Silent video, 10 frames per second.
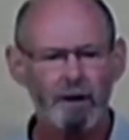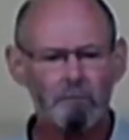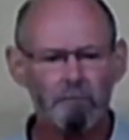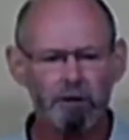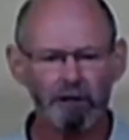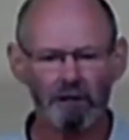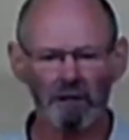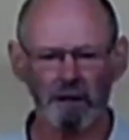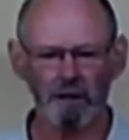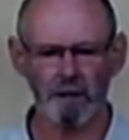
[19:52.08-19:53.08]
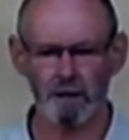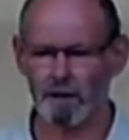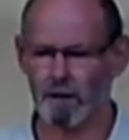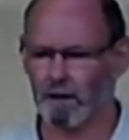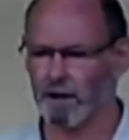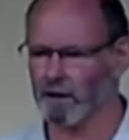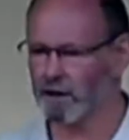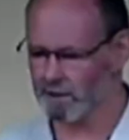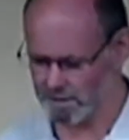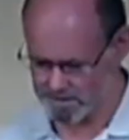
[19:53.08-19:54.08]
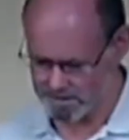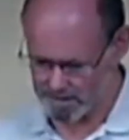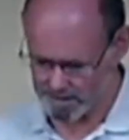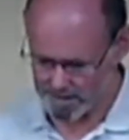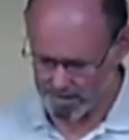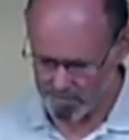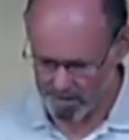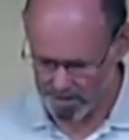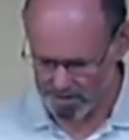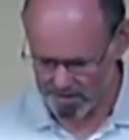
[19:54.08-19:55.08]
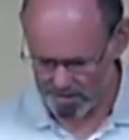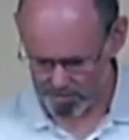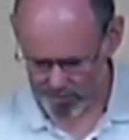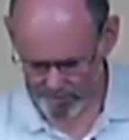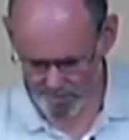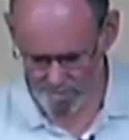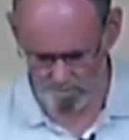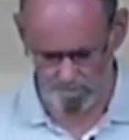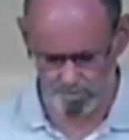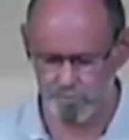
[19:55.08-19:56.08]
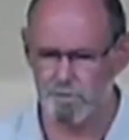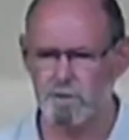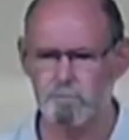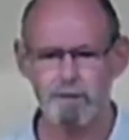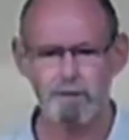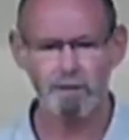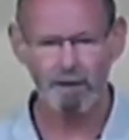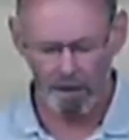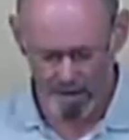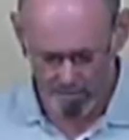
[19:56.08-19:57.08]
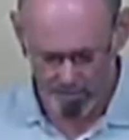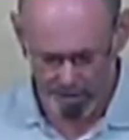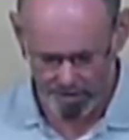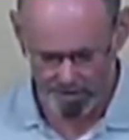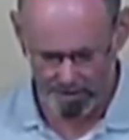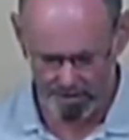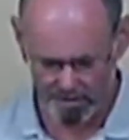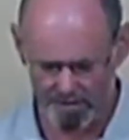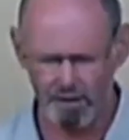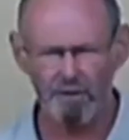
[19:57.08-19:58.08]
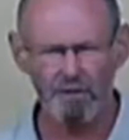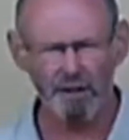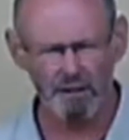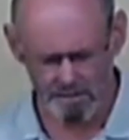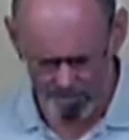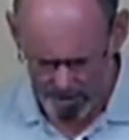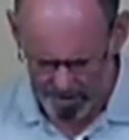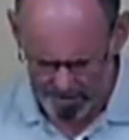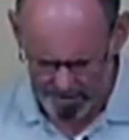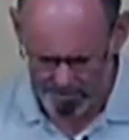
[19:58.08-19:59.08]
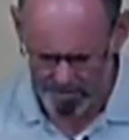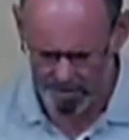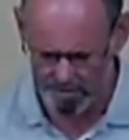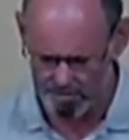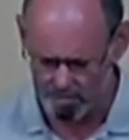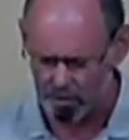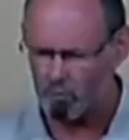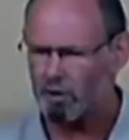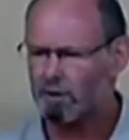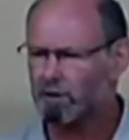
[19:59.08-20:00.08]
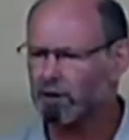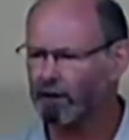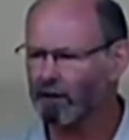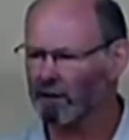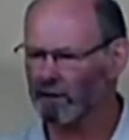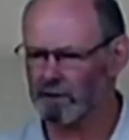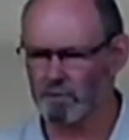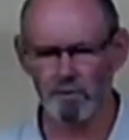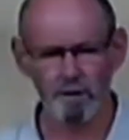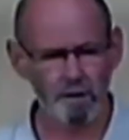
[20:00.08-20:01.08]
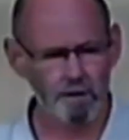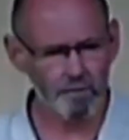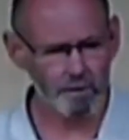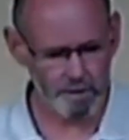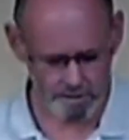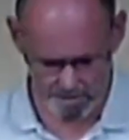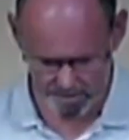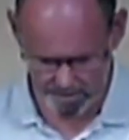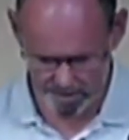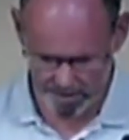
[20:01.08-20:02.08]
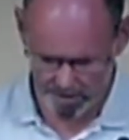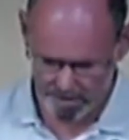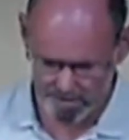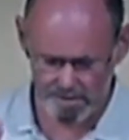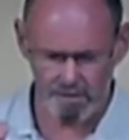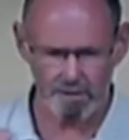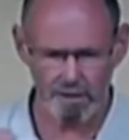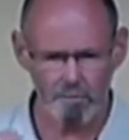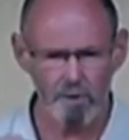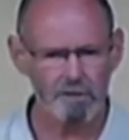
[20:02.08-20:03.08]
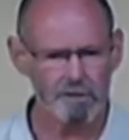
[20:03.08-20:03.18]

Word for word: mercy, kindness, patience with folk, both verbally and practically. It's going the extra mile sometimes, being willing to be inconvenienced. It's certainly being